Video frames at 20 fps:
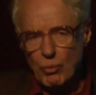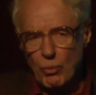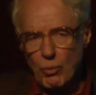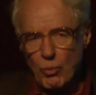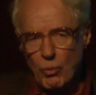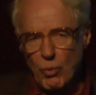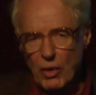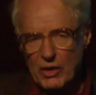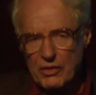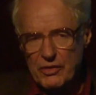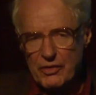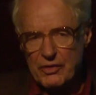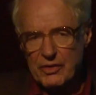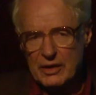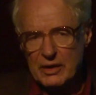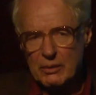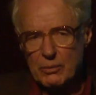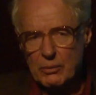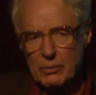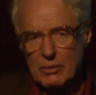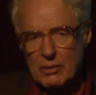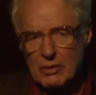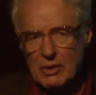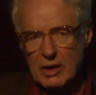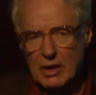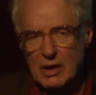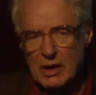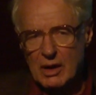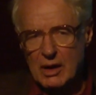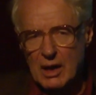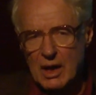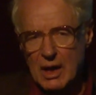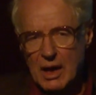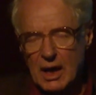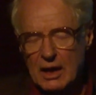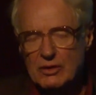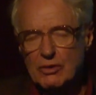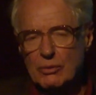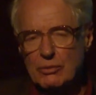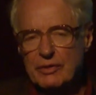one thing,
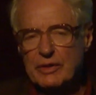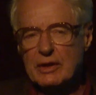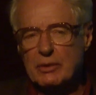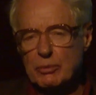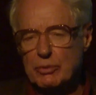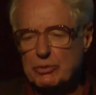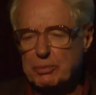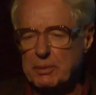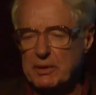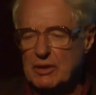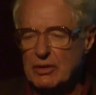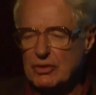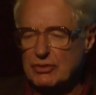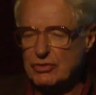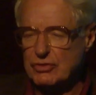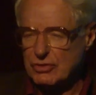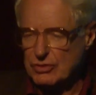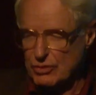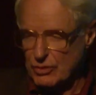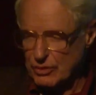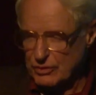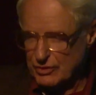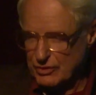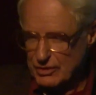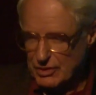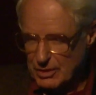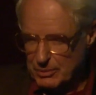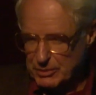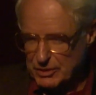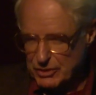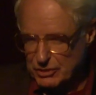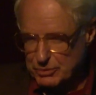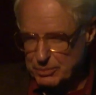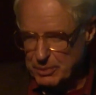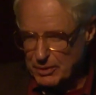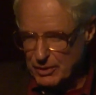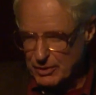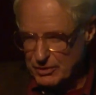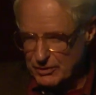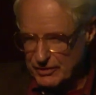I don't think it was because she joined the Communist
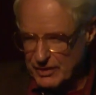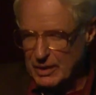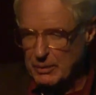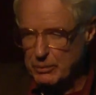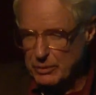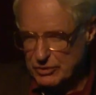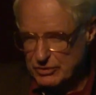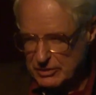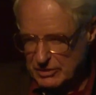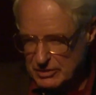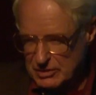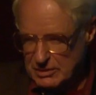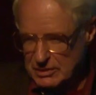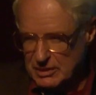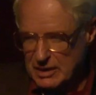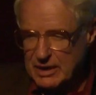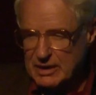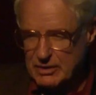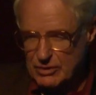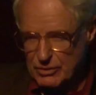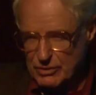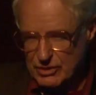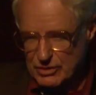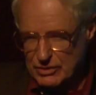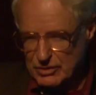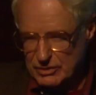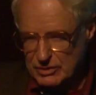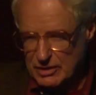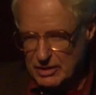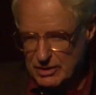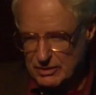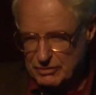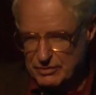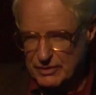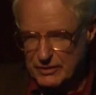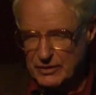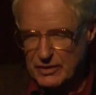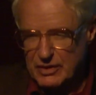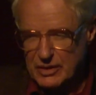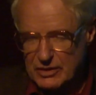Party. That was later in her life,
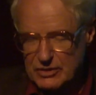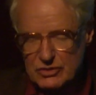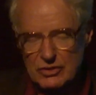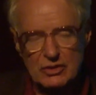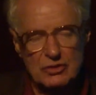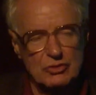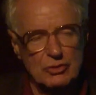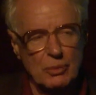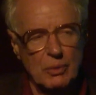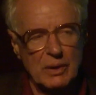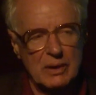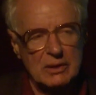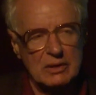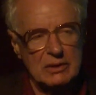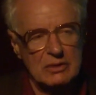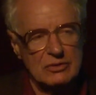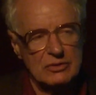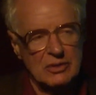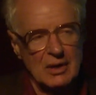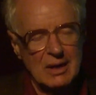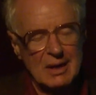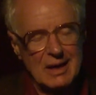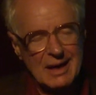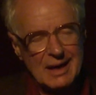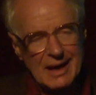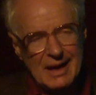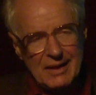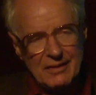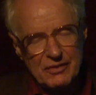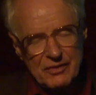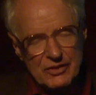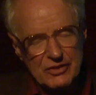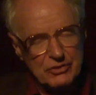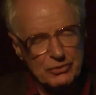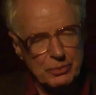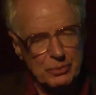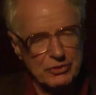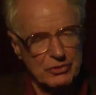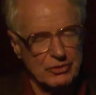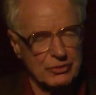in the 1920s. And
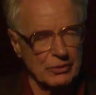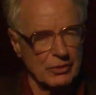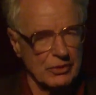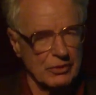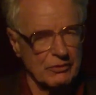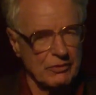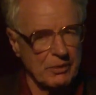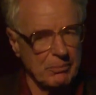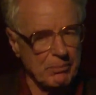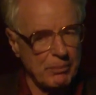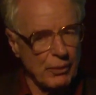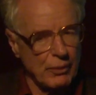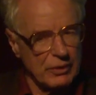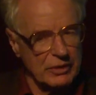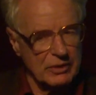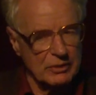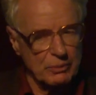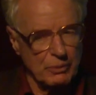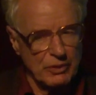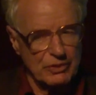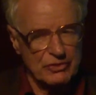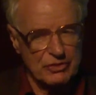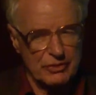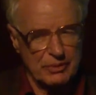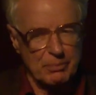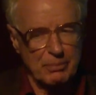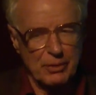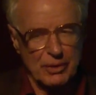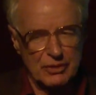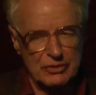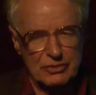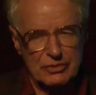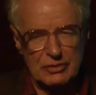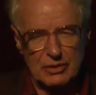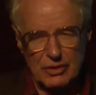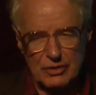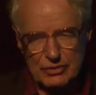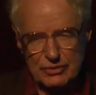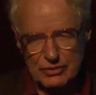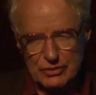this was sort of the point at which the press
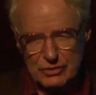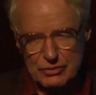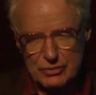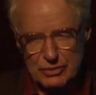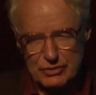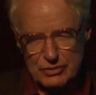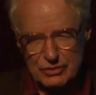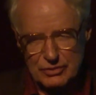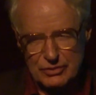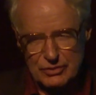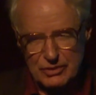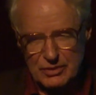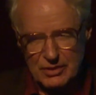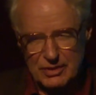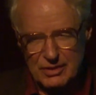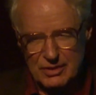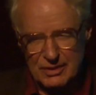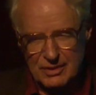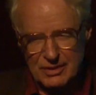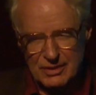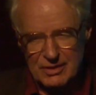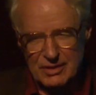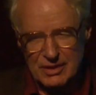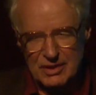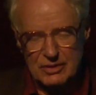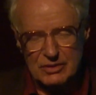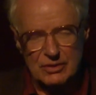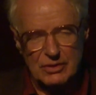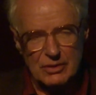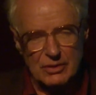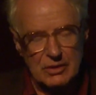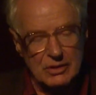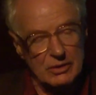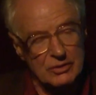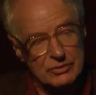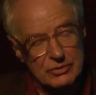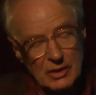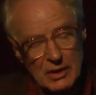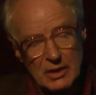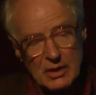lost interest in her,
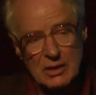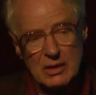because